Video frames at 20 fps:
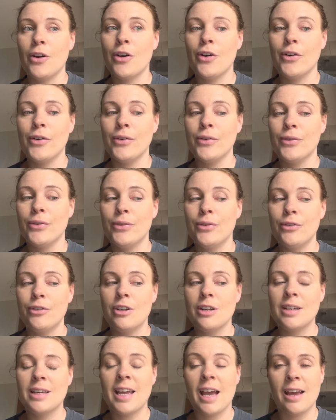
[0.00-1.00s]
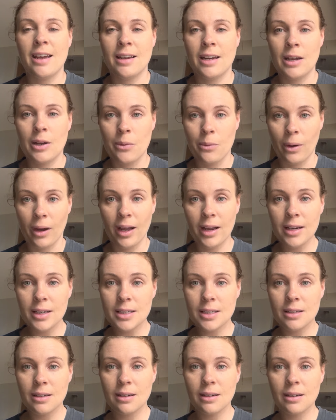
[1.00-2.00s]
of gaining
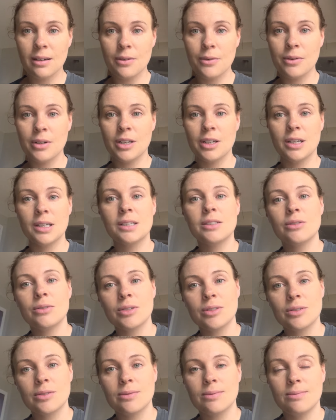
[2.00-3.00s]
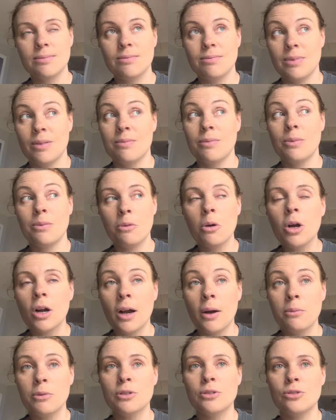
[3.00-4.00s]
weight, which was what
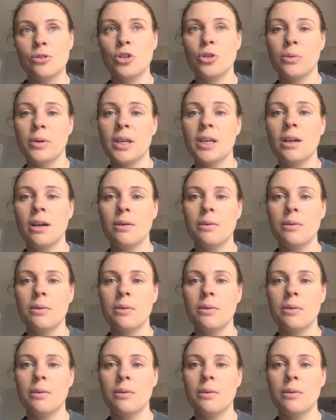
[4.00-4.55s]
I was doing.